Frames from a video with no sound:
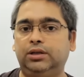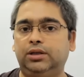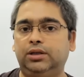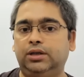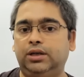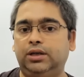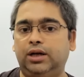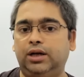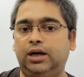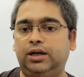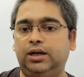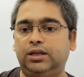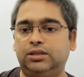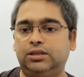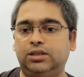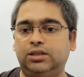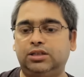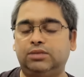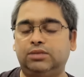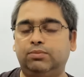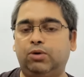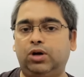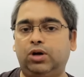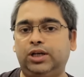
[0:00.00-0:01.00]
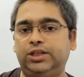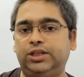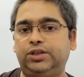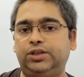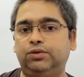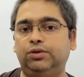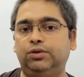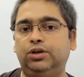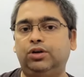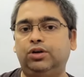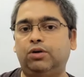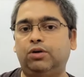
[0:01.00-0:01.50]
It is the smallest
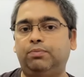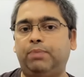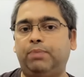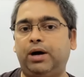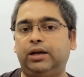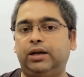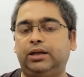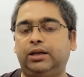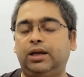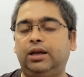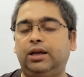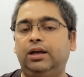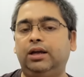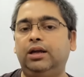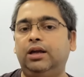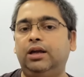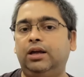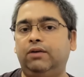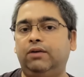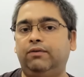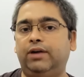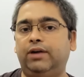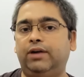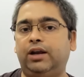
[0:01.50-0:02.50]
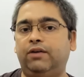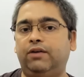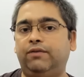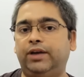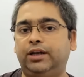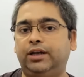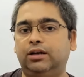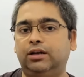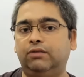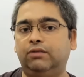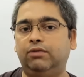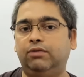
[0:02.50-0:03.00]
unit of parking where a
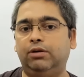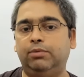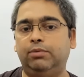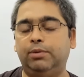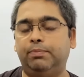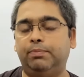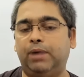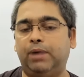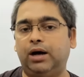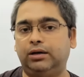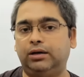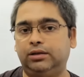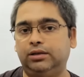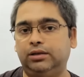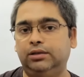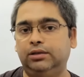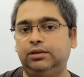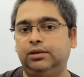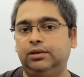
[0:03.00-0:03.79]
vehicle will be parked.